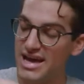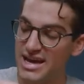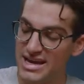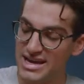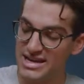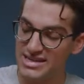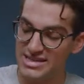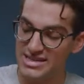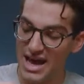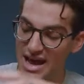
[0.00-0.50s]

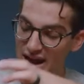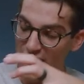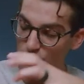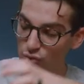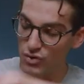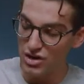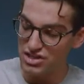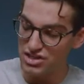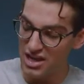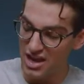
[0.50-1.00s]
is that I
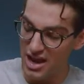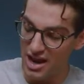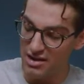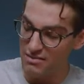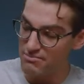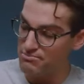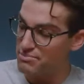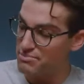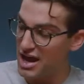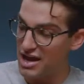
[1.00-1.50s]
wish they had
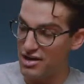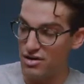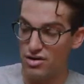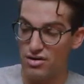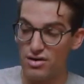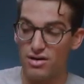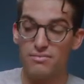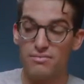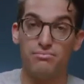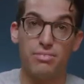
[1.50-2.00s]
a
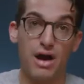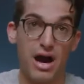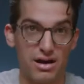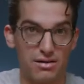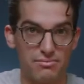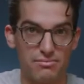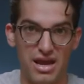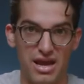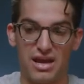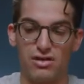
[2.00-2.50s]
better
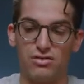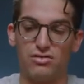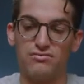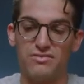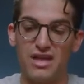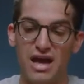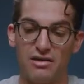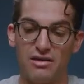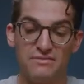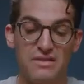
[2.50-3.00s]
bottom panel.
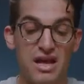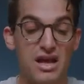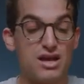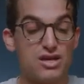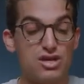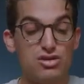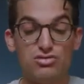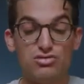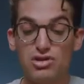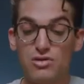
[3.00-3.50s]
Now,
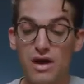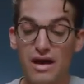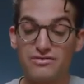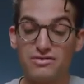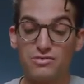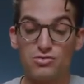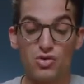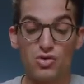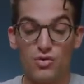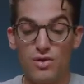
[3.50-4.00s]
you do have
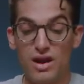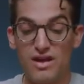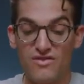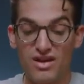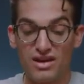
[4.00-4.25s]
some great